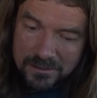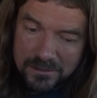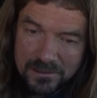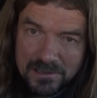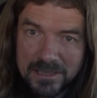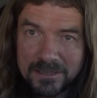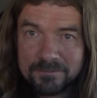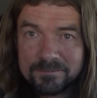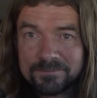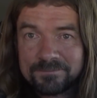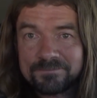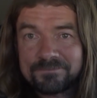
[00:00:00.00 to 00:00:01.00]
Alright,
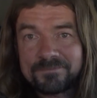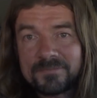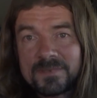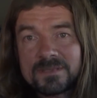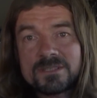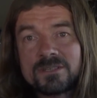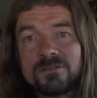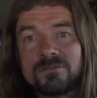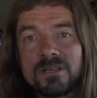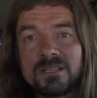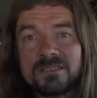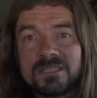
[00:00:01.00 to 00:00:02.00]

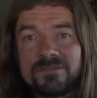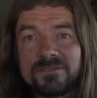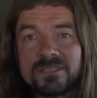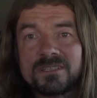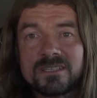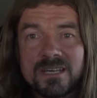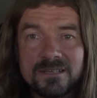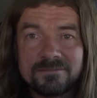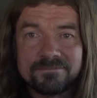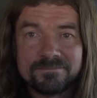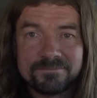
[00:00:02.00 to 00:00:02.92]
so I'll leave it at that.